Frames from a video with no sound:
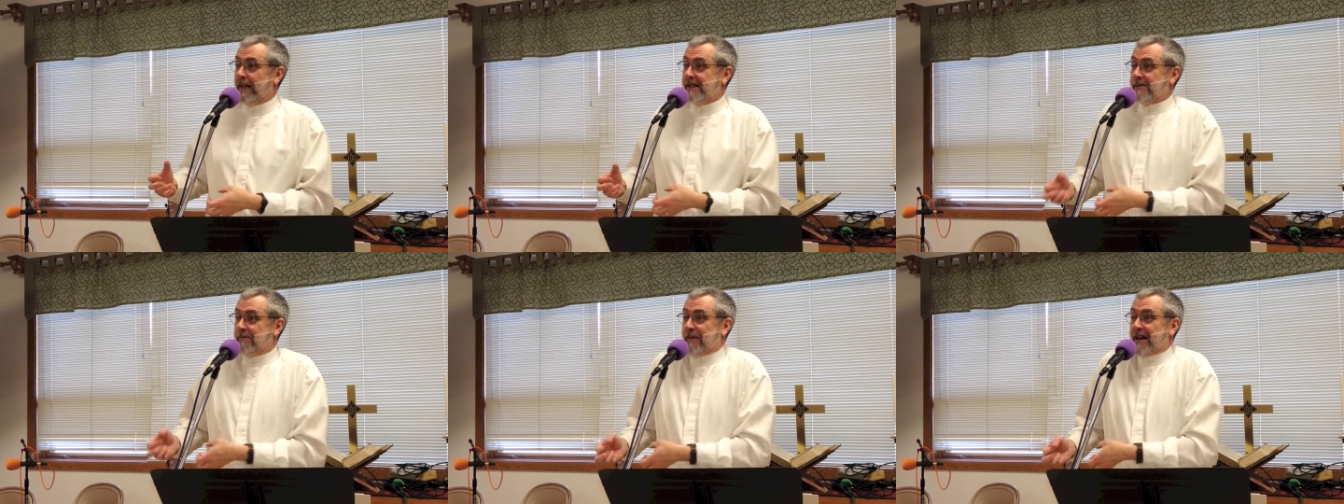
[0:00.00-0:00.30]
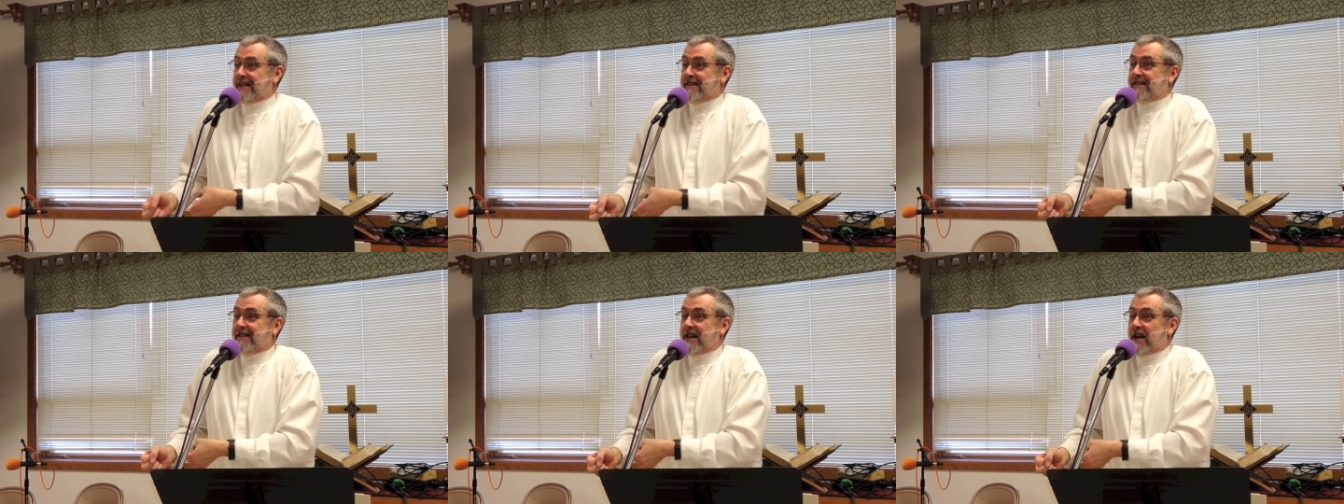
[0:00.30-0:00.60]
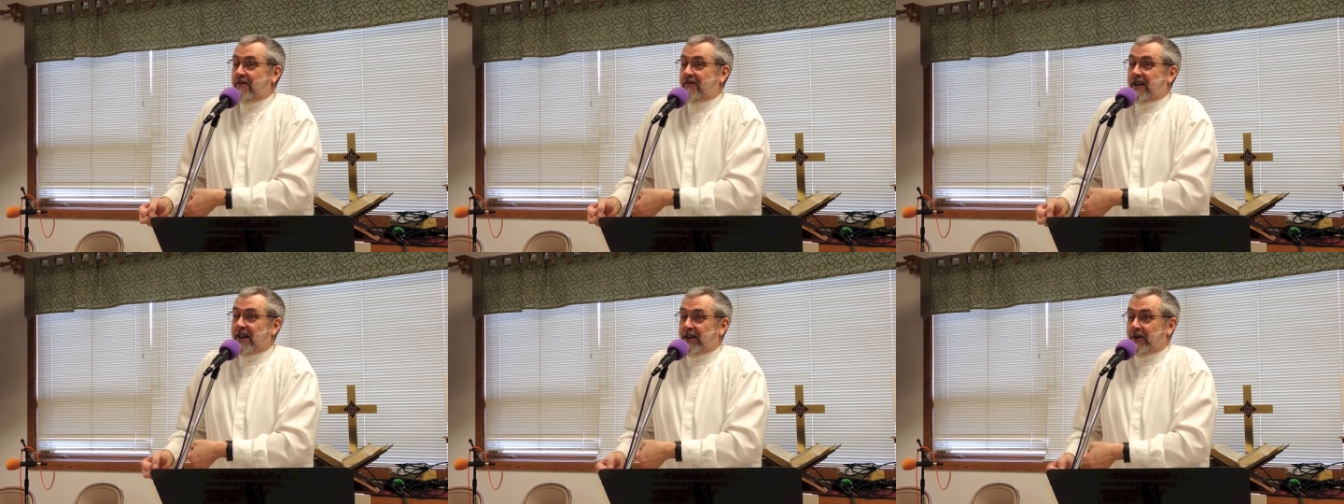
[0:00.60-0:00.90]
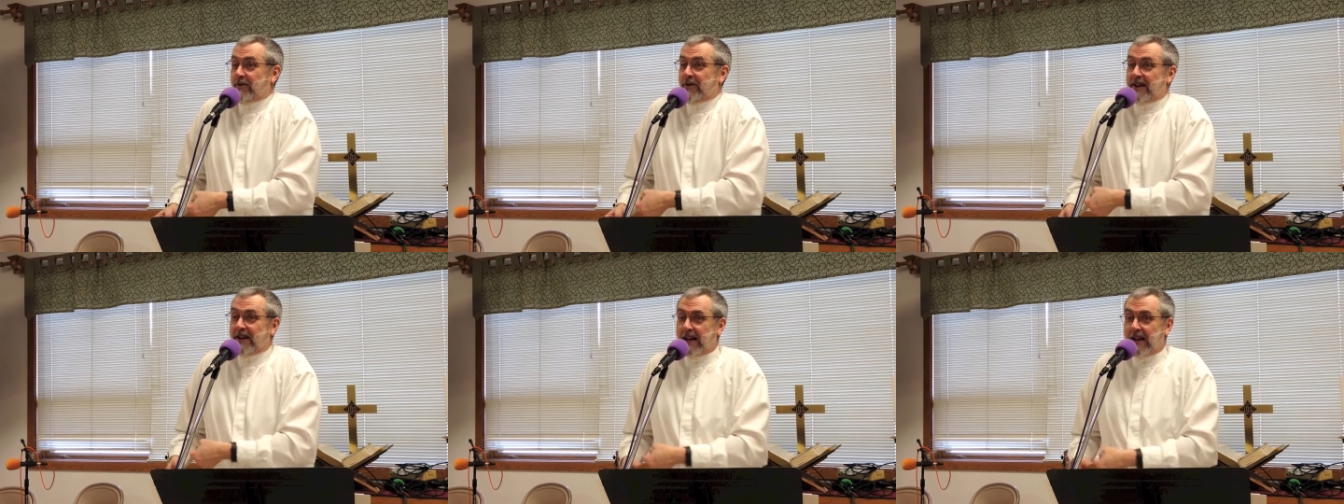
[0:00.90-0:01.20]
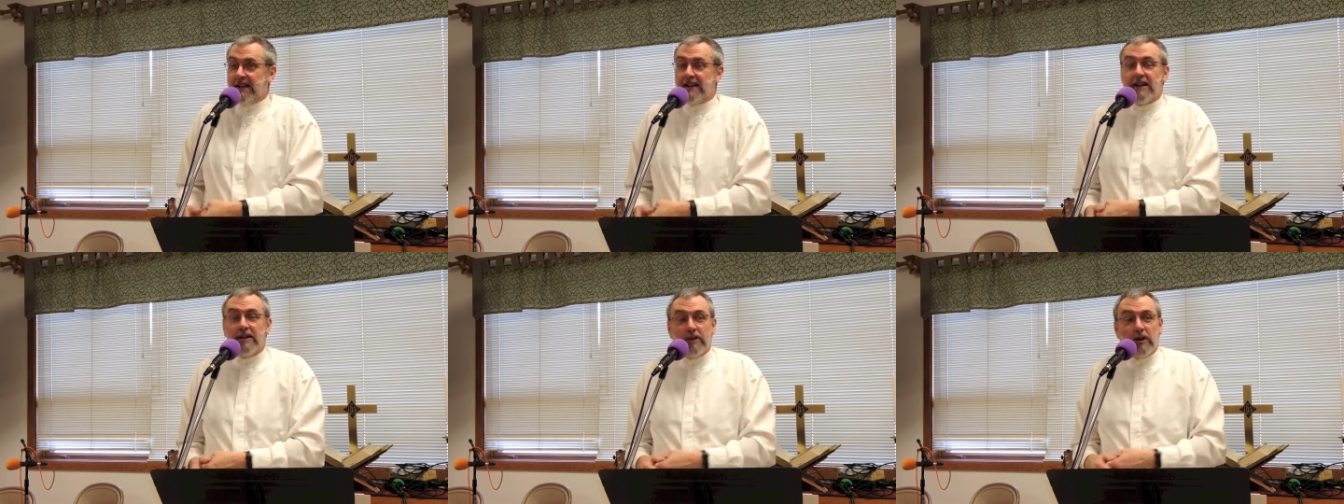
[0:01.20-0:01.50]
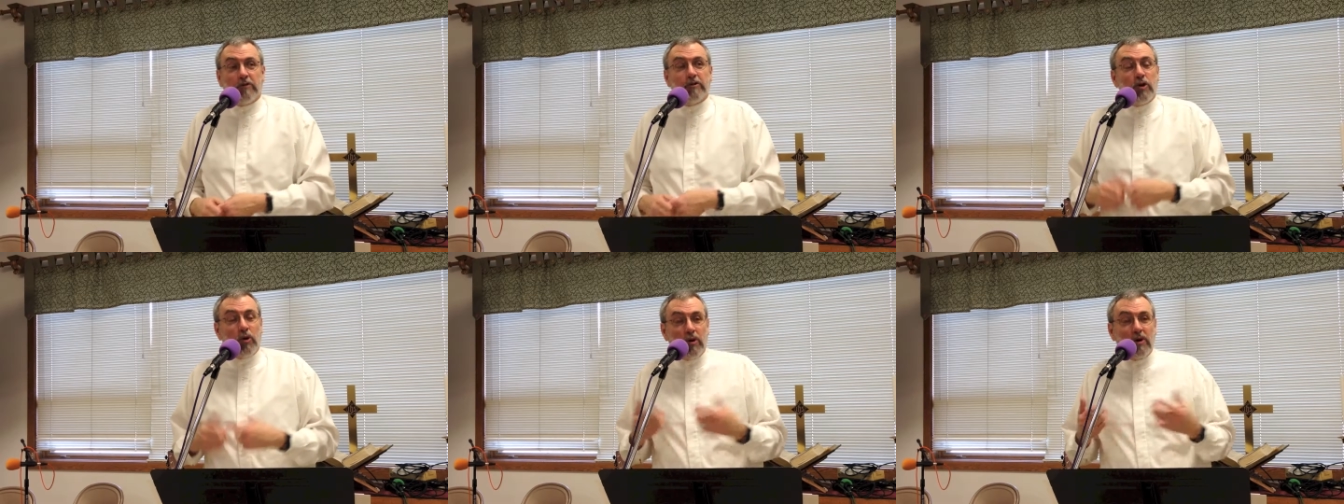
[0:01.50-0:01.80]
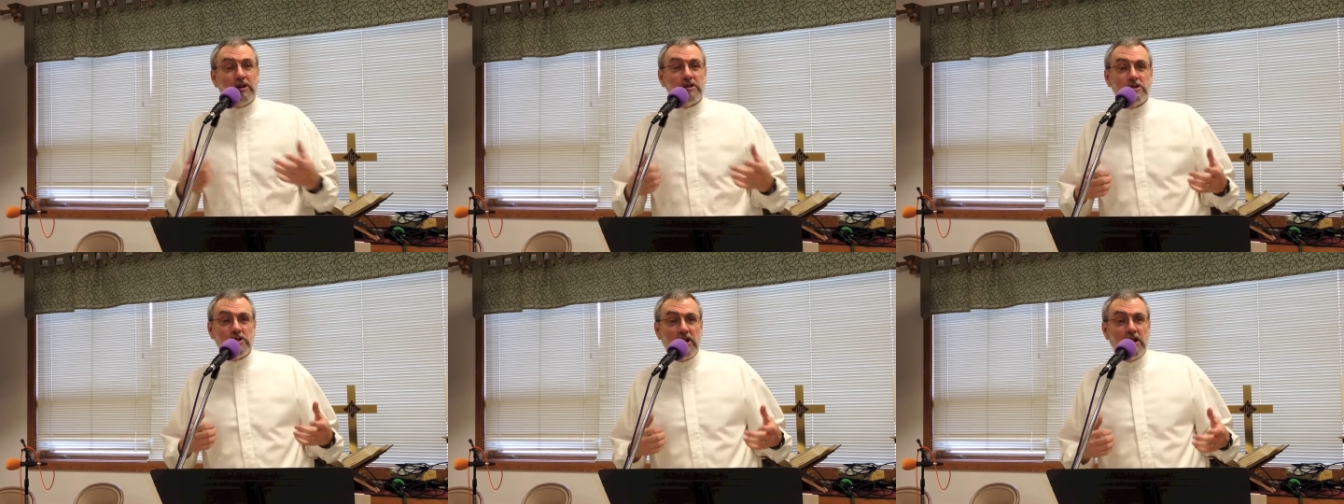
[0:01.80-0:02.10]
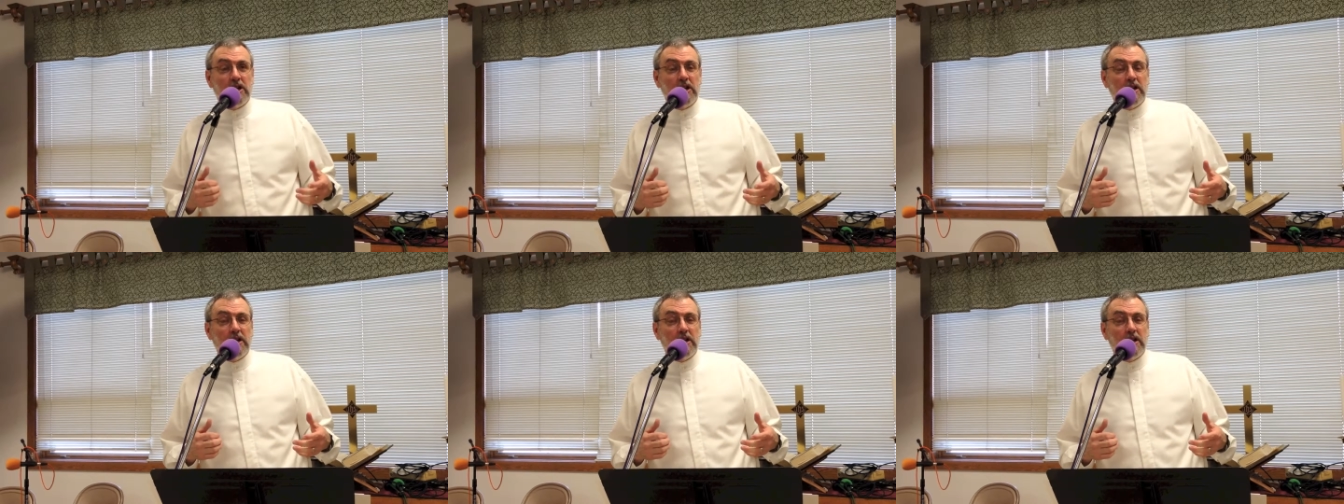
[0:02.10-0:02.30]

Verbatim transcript: it's my stuff i don't want to and then of course